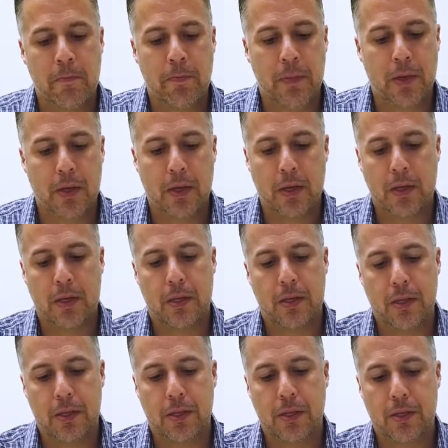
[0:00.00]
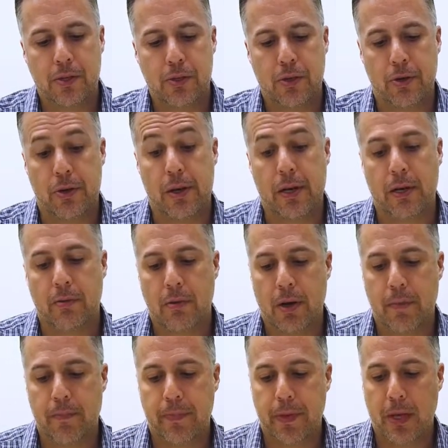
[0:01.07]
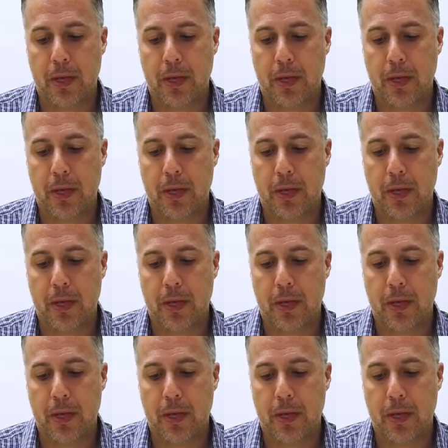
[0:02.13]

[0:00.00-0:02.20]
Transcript: the, the disc is turning, right?